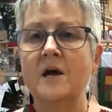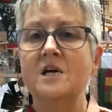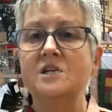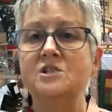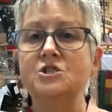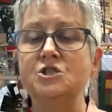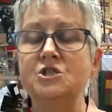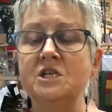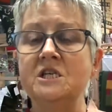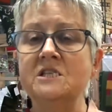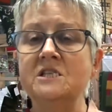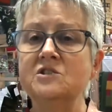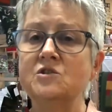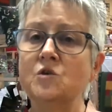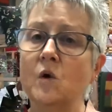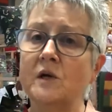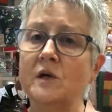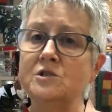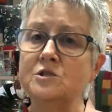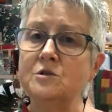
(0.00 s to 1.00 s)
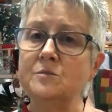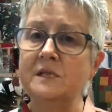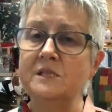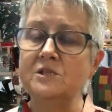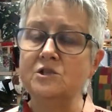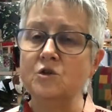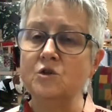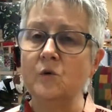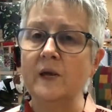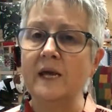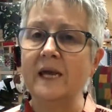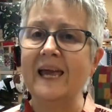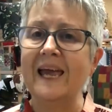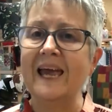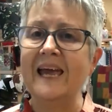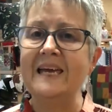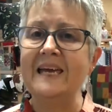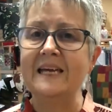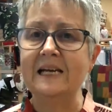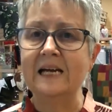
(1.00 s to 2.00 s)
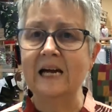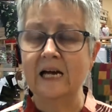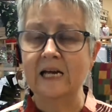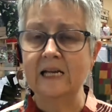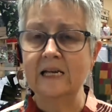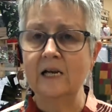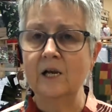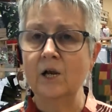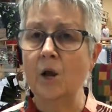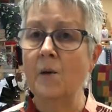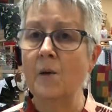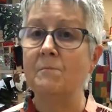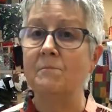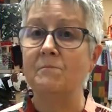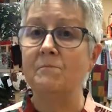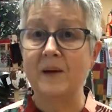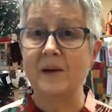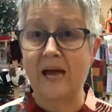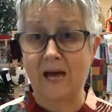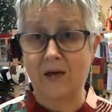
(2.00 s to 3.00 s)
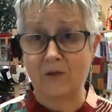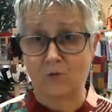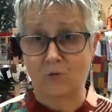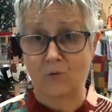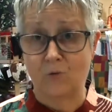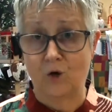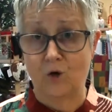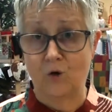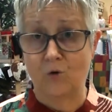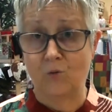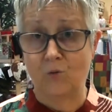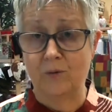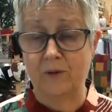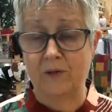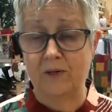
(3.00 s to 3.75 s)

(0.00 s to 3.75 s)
she's going to be doing a Cuddle bathrobe.